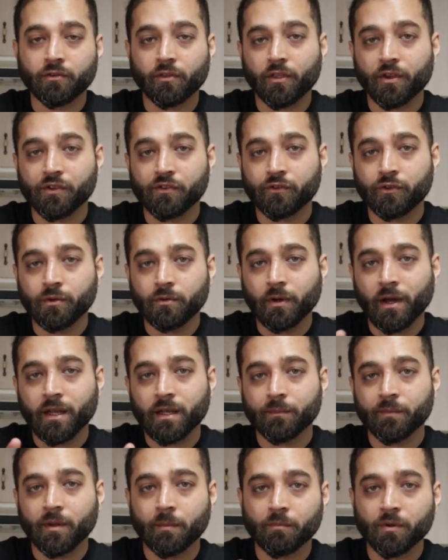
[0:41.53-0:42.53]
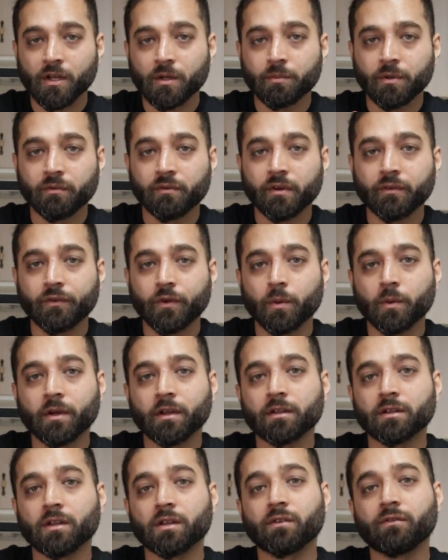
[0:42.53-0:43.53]
there's two items I'm going to be
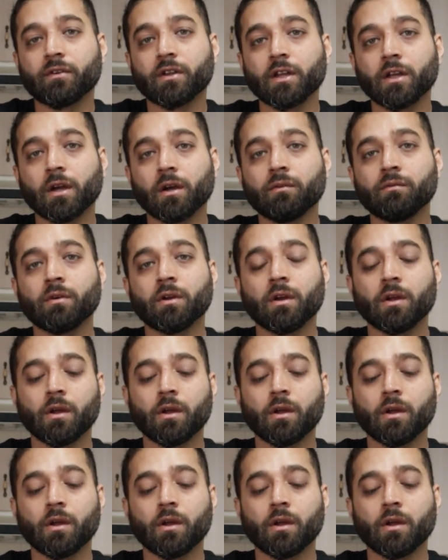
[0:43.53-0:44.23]
reviewing in this video.